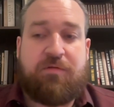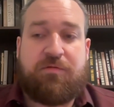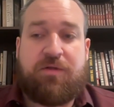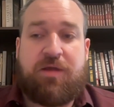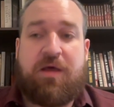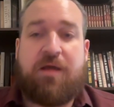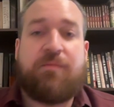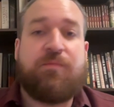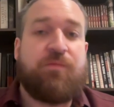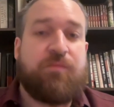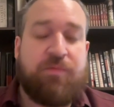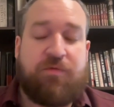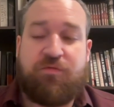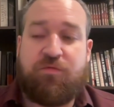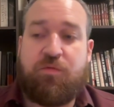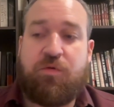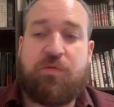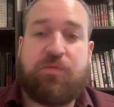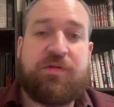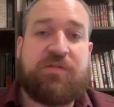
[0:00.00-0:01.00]
done
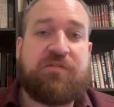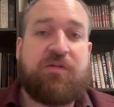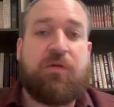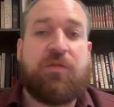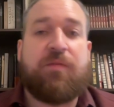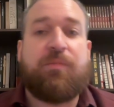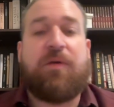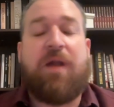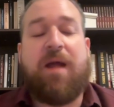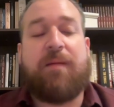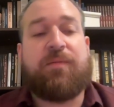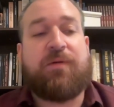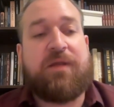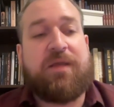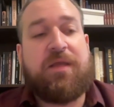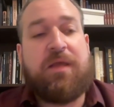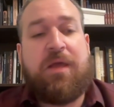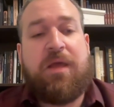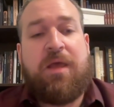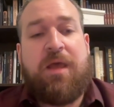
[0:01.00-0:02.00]
before we sold the property,